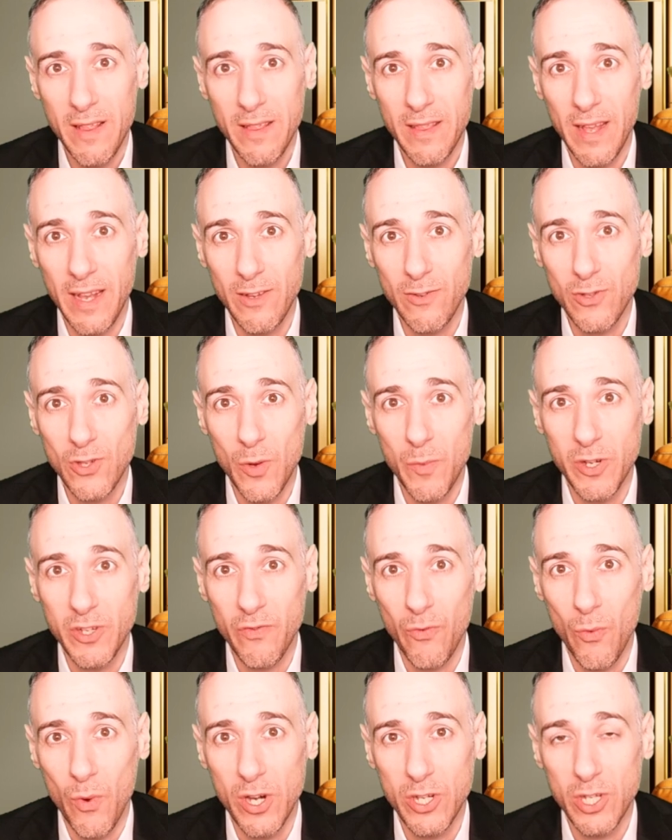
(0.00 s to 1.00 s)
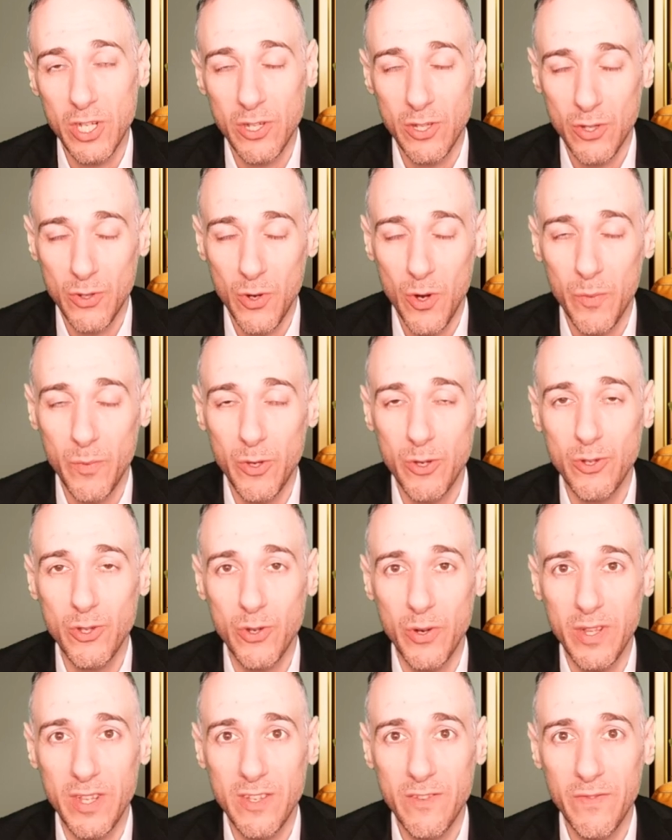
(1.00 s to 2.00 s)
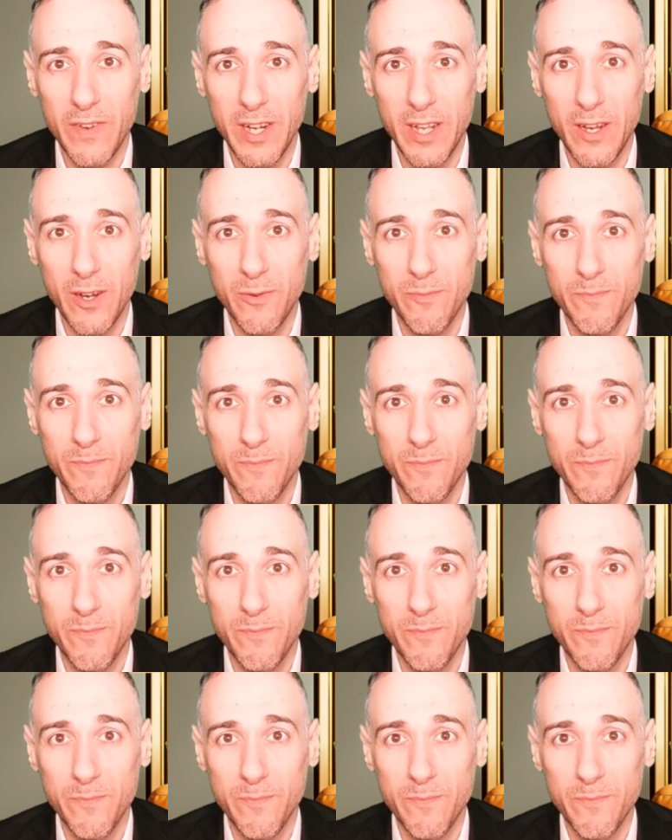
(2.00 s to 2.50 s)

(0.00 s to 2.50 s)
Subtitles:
Thank you so much for watching. Do hope you enjoyed this video.